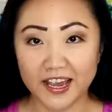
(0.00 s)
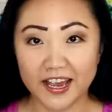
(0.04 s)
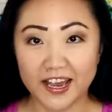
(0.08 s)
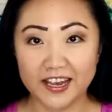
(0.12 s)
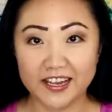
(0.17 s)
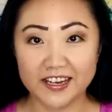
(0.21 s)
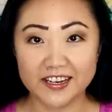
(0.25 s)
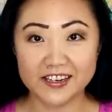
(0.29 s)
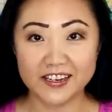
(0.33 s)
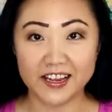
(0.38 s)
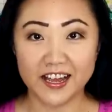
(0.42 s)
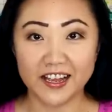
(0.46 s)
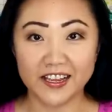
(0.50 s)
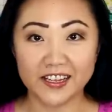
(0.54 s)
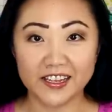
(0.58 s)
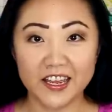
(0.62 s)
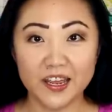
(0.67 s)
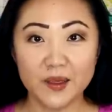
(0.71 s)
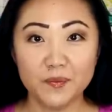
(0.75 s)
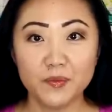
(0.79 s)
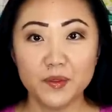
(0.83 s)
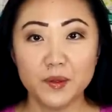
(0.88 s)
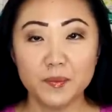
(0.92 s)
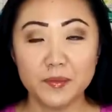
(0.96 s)
and I
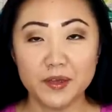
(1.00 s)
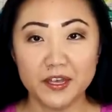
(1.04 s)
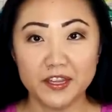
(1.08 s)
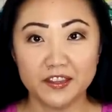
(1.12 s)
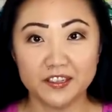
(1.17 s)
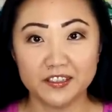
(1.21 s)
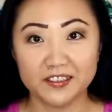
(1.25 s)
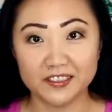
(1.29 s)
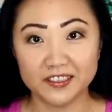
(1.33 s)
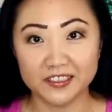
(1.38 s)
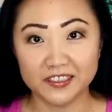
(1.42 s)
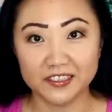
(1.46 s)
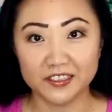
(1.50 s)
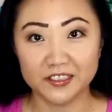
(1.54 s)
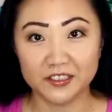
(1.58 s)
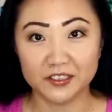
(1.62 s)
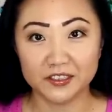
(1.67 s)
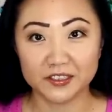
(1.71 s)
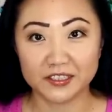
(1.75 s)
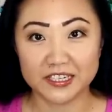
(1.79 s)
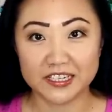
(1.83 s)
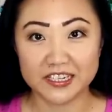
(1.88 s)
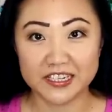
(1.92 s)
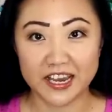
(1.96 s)
keep them in this
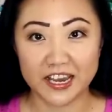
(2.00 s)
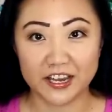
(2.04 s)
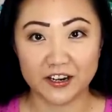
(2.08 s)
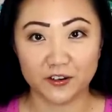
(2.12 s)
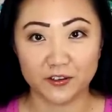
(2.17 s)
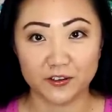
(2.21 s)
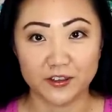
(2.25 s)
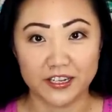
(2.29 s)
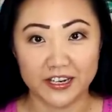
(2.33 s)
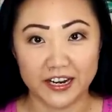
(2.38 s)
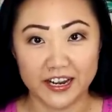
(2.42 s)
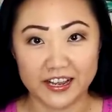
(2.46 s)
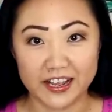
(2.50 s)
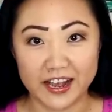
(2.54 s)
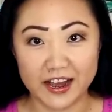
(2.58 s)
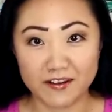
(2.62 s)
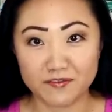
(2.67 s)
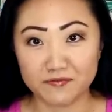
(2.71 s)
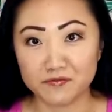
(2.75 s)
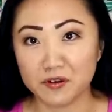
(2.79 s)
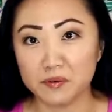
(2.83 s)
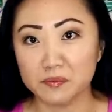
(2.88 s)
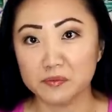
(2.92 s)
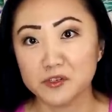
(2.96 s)
little container that I got
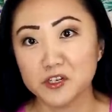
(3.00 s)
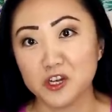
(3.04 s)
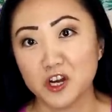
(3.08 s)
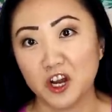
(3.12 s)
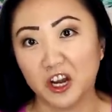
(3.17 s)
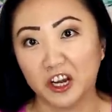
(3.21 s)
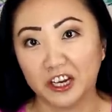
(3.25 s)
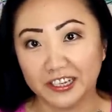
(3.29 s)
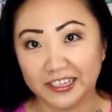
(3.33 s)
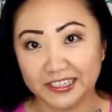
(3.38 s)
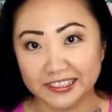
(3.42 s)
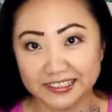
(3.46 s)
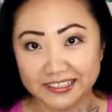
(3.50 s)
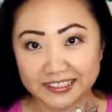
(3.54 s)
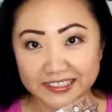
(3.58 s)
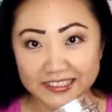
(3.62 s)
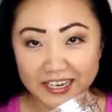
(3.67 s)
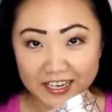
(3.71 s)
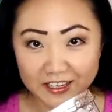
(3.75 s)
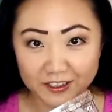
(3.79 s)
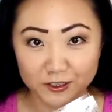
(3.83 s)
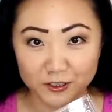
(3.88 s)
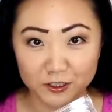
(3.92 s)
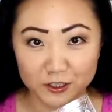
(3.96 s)
from Target's
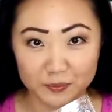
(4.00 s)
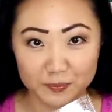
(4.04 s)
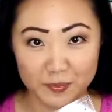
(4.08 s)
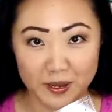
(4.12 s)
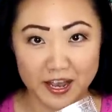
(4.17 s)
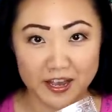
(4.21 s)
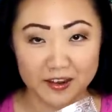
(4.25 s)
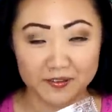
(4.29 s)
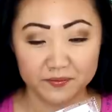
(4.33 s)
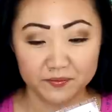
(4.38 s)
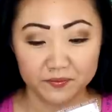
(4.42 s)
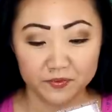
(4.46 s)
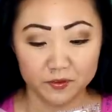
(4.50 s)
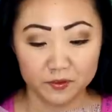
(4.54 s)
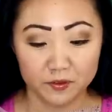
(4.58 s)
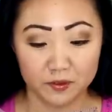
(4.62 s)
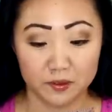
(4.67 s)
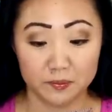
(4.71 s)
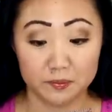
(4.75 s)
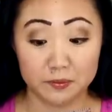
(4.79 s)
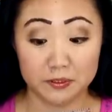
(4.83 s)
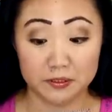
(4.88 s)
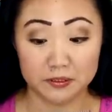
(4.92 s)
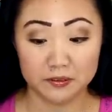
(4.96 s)
Dollar Spot.
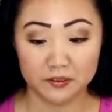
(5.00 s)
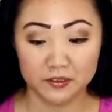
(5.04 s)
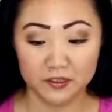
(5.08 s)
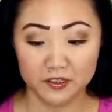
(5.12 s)
Oops.